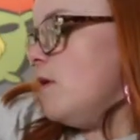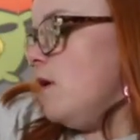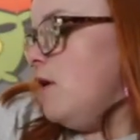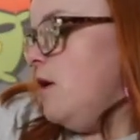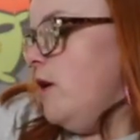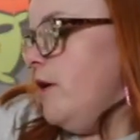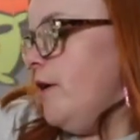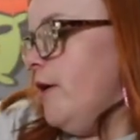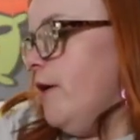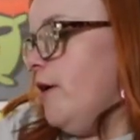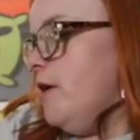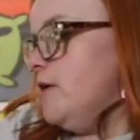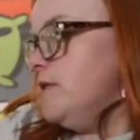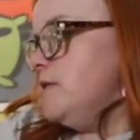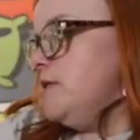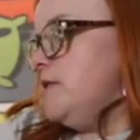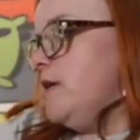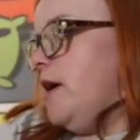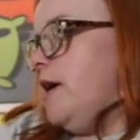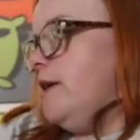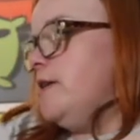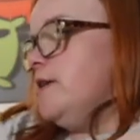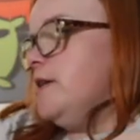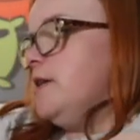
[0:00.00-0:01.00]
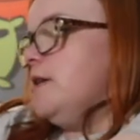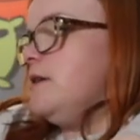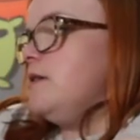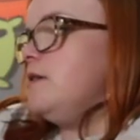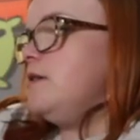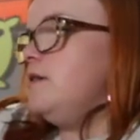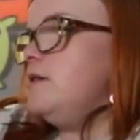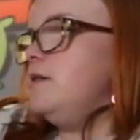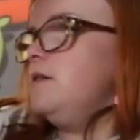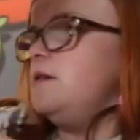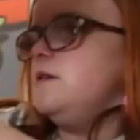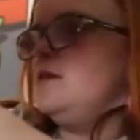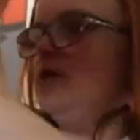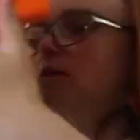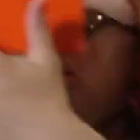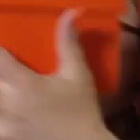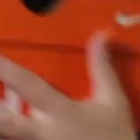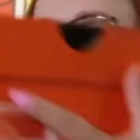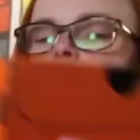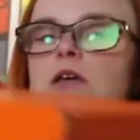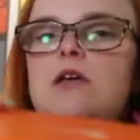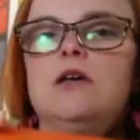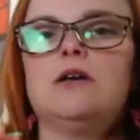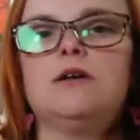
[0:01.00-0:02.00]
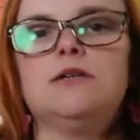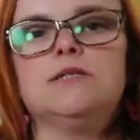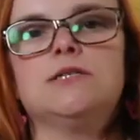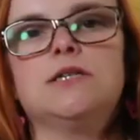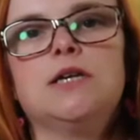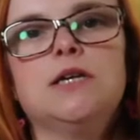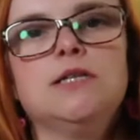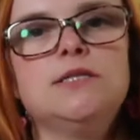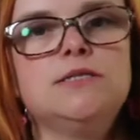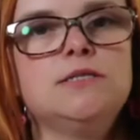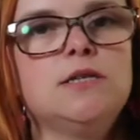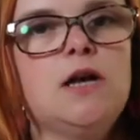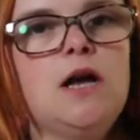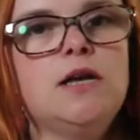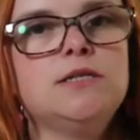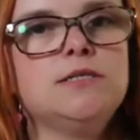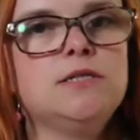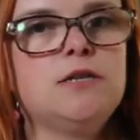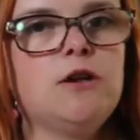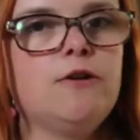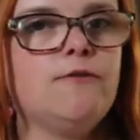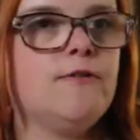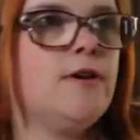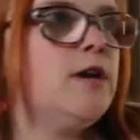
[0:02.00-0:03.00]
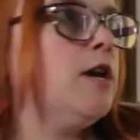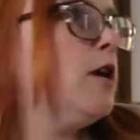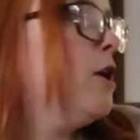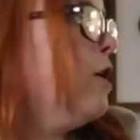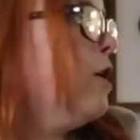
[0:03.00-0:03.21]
I don't understand it. Because kid sizing over here